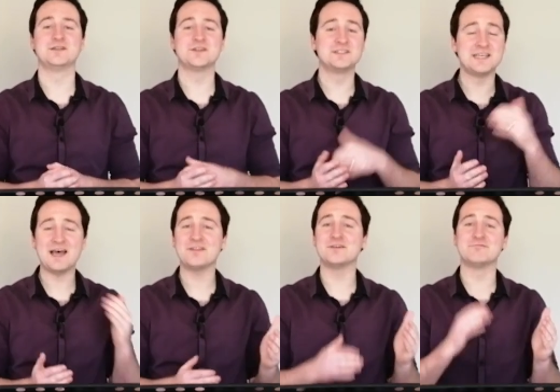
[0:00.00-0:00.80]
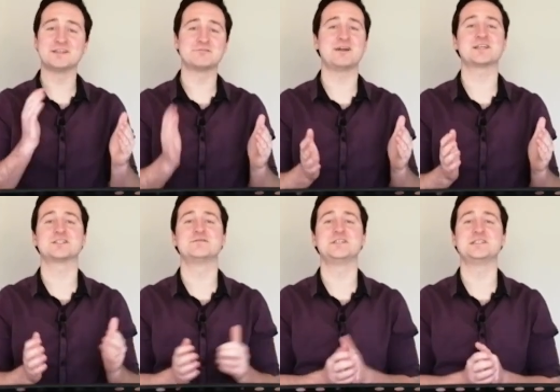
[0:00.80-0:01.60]
The death and
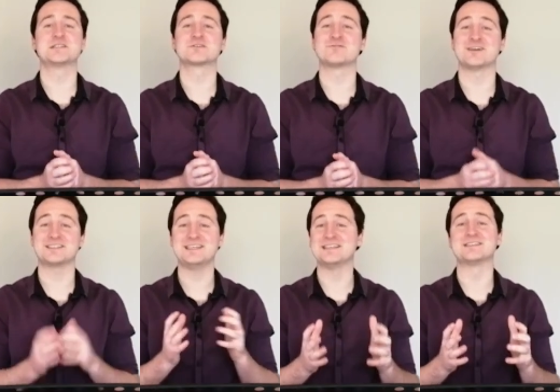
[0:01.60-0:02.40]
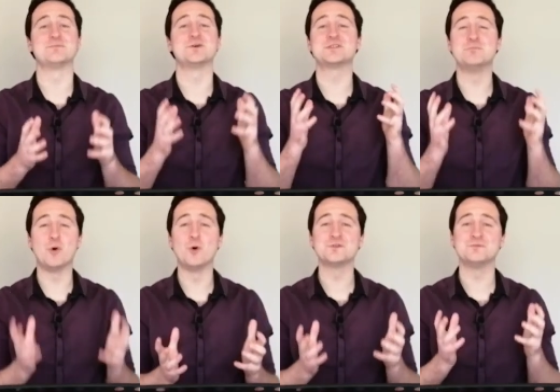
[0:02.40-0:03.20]
resurrection of Jesus Christ is the most
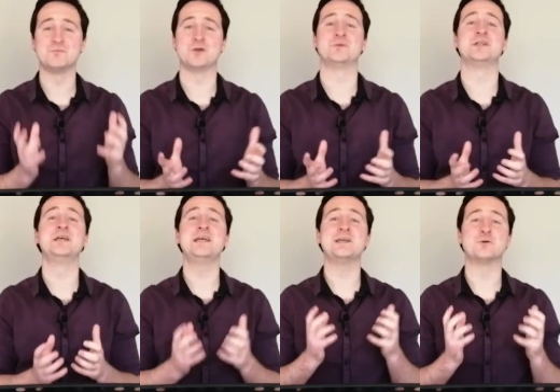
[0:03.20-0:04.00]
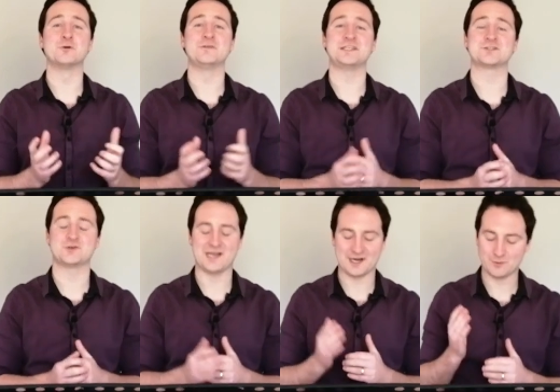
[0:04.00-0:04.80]
important moment in all of
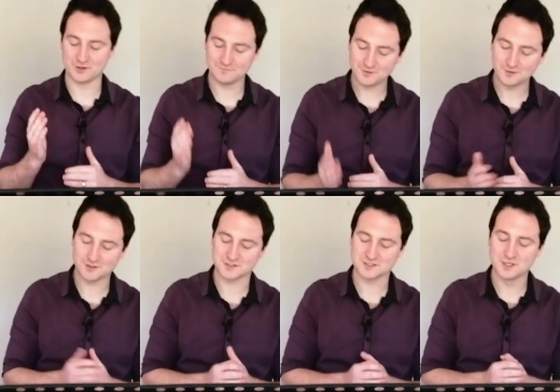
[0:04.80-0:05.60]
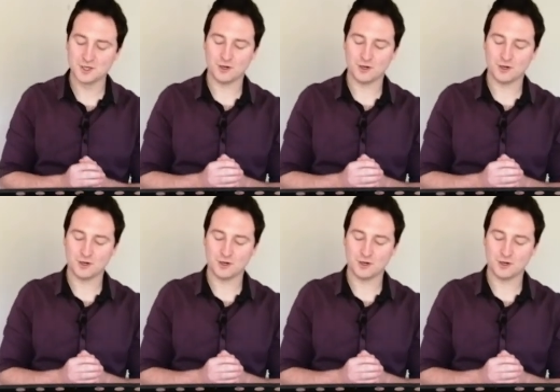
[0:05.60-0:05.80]
history, and I want to focus